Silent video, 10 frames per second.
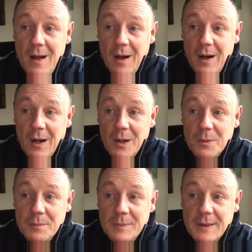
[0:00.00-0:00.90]

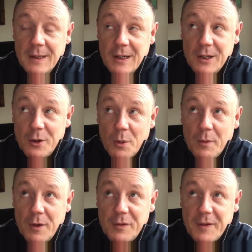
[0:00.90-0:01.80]
You know,
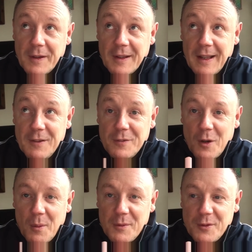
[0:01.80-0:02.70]
and I think even
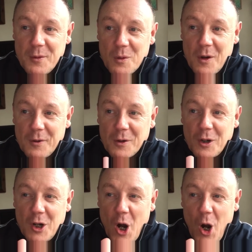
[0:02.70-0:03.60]
though it's still kind of
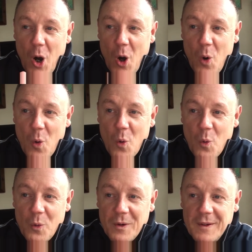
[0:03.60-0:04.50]

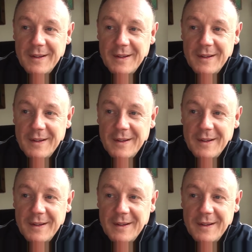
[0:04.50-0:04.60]
cold